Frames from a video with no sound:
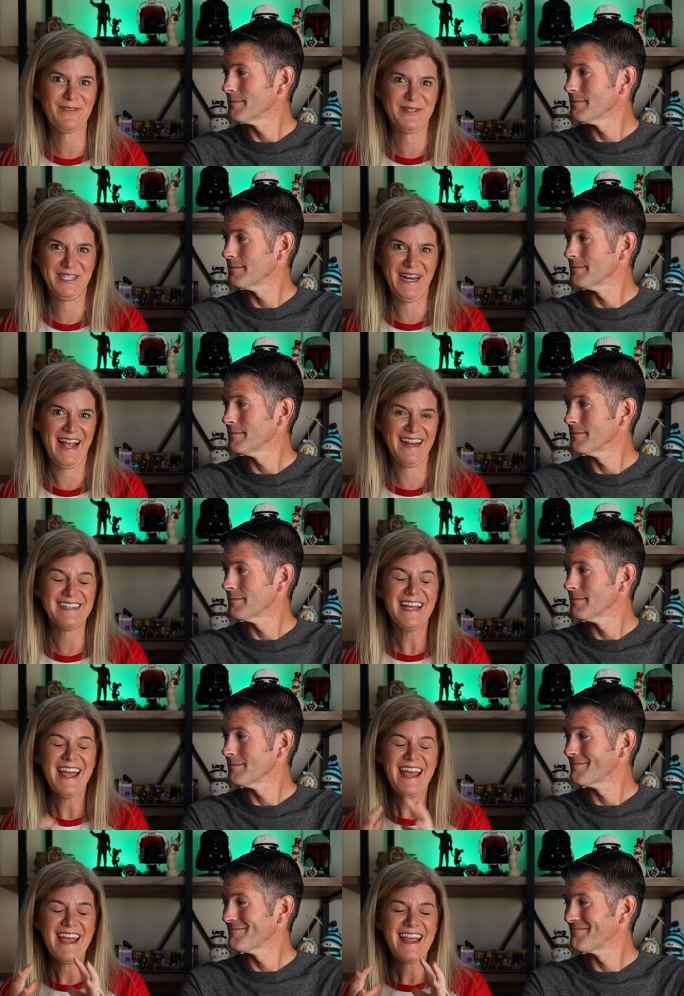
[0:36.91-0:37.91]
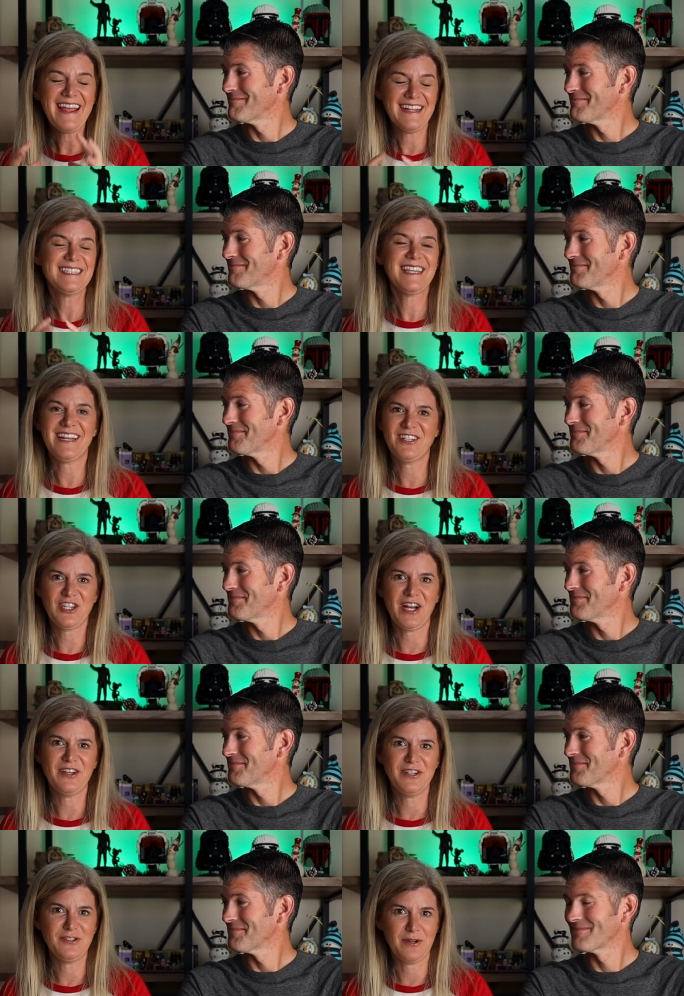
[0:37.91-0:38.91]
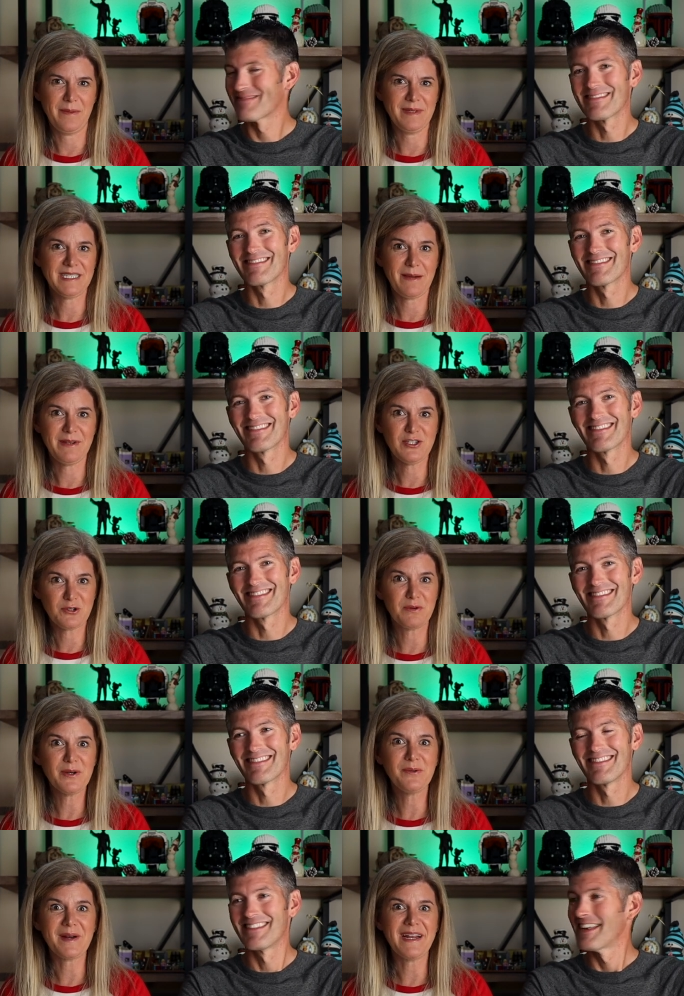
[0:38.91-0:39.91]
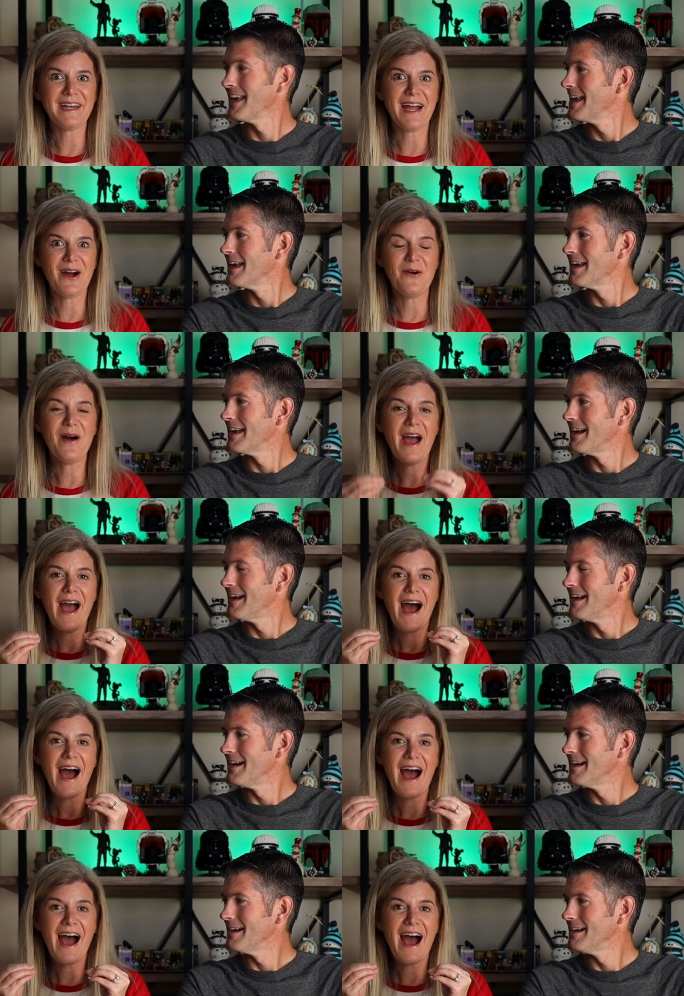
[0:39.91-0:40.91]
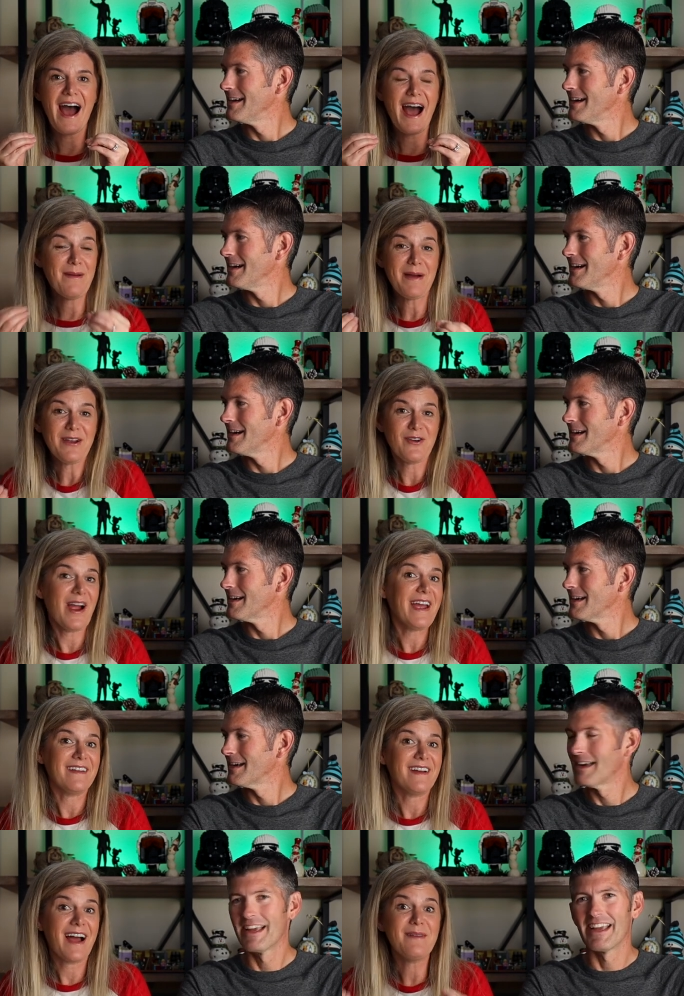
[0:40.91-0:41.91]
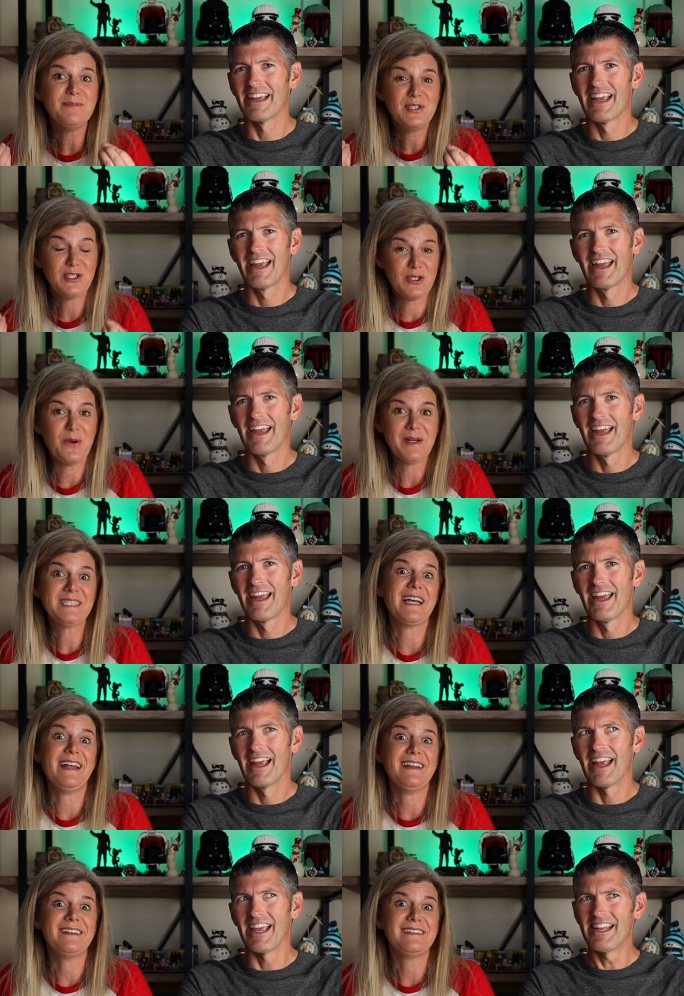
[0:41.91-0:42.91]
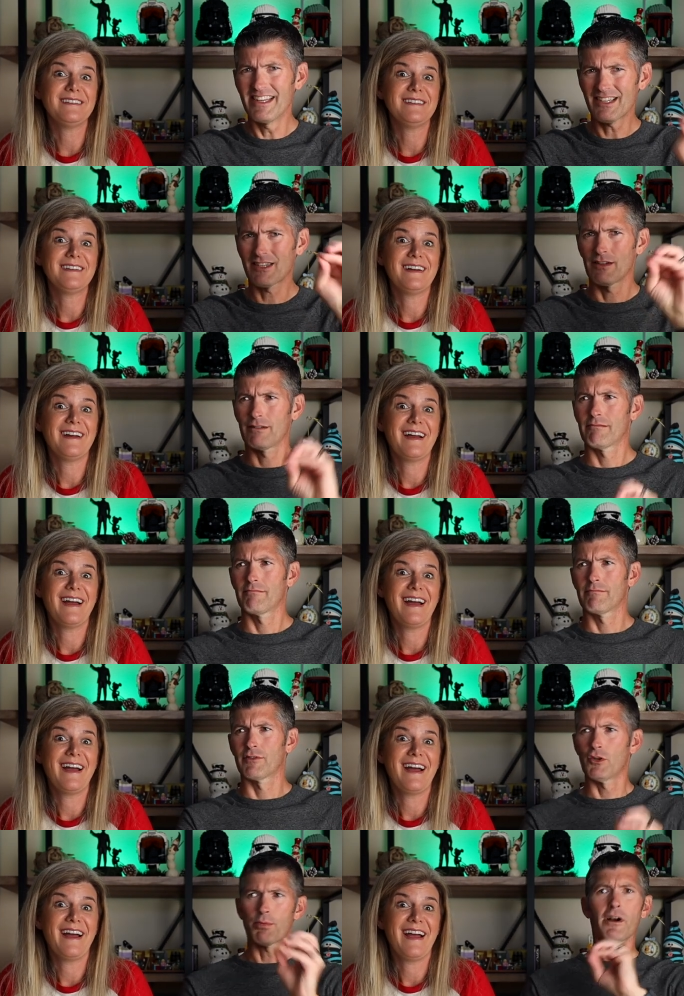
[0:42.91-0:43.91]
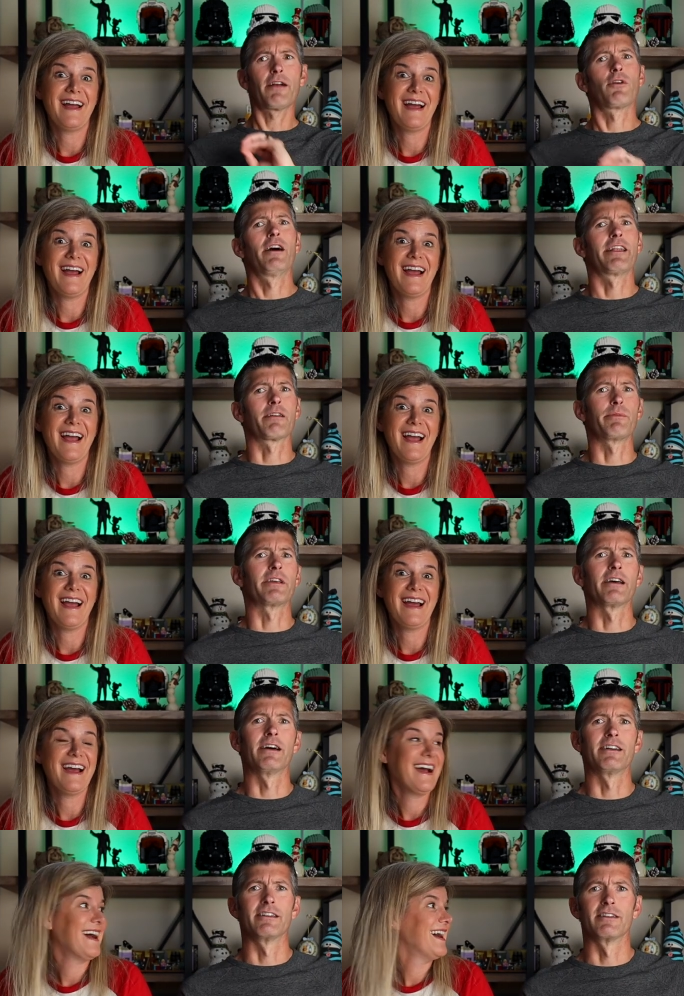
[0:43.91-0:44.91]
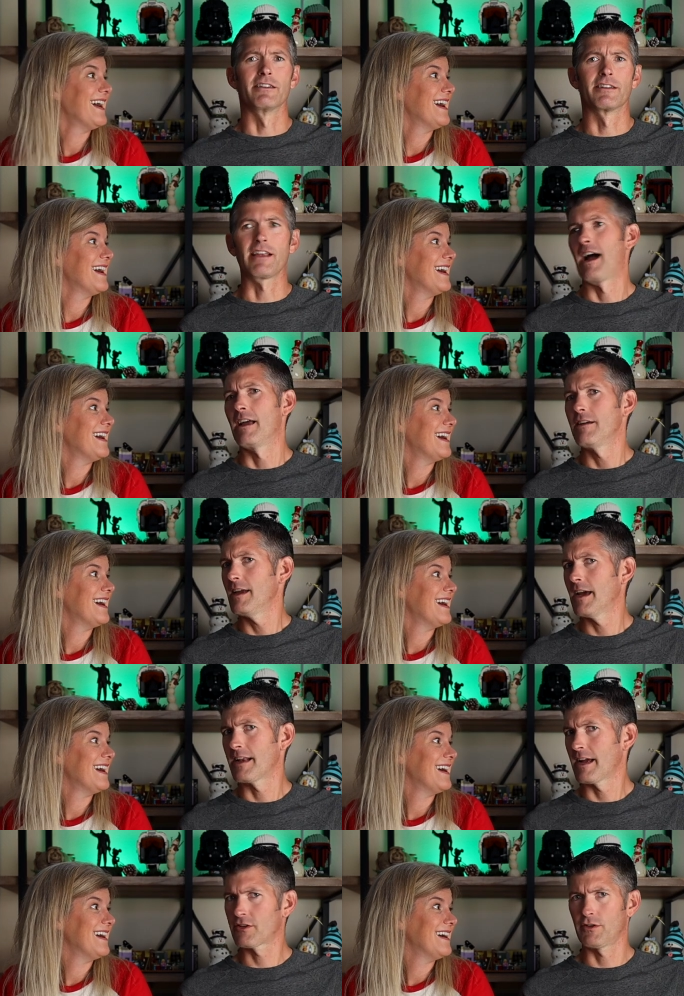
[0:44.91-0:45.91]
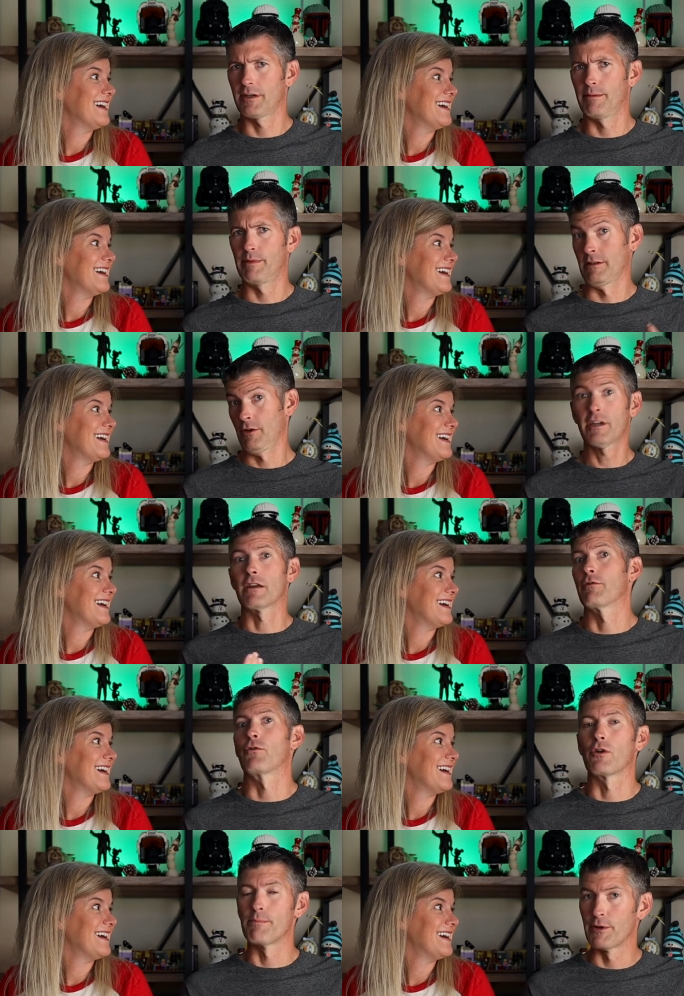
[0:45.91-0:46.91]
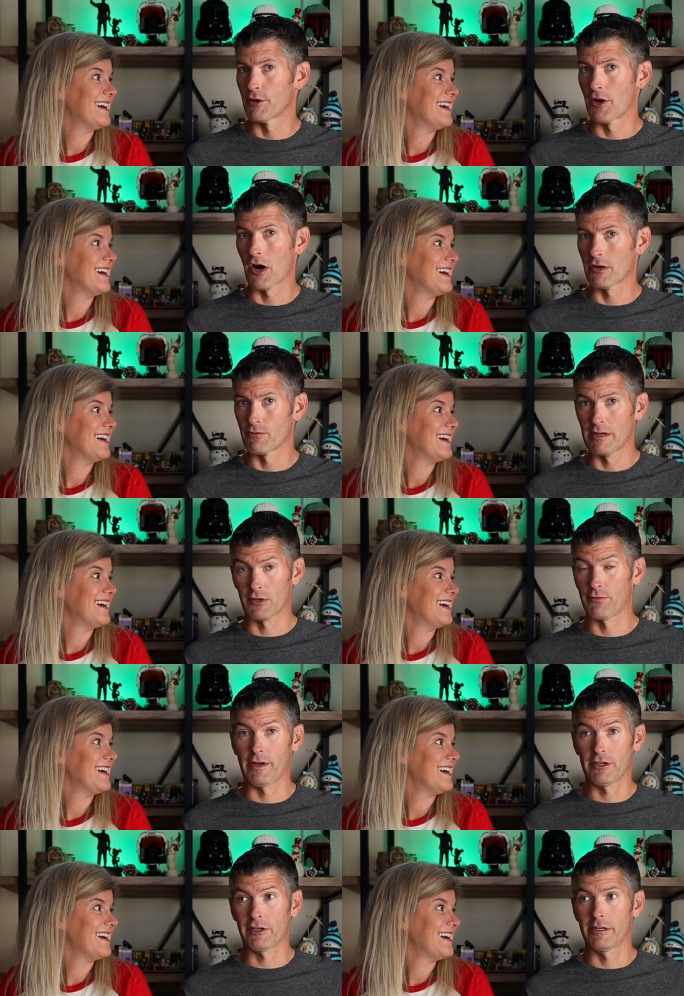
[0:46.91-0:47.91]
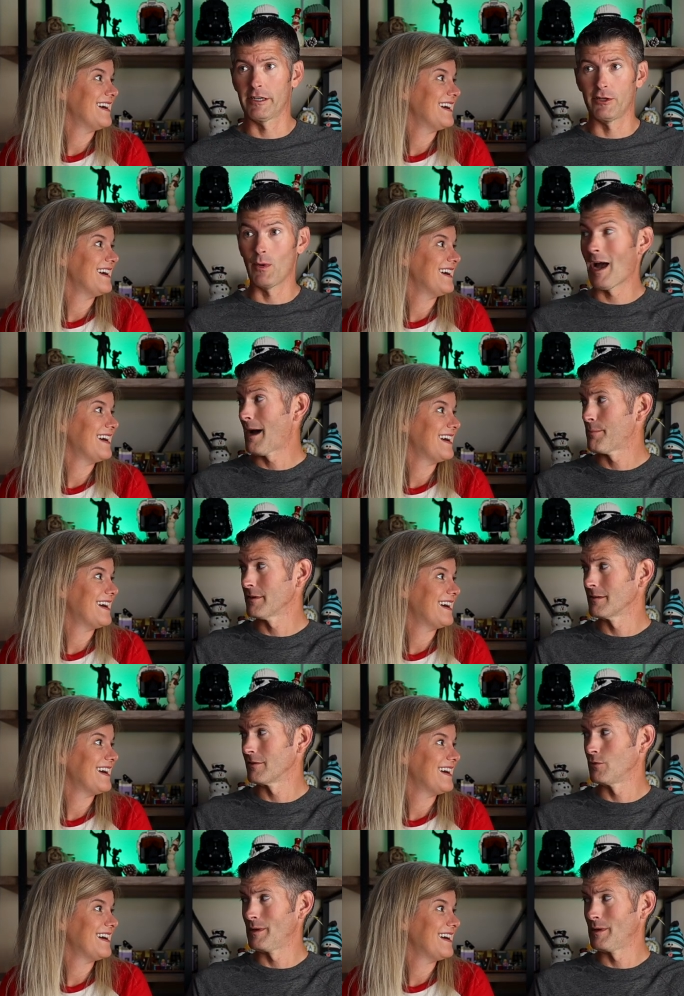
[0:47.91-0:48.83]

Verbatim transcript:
Speaker 1: for tonight. It's like a childhood dream is coming true right now. I might cry. I'm so excited.
Speaker 2: It is super ironic because I had actually been looking for a Biergarten reservation and you happen to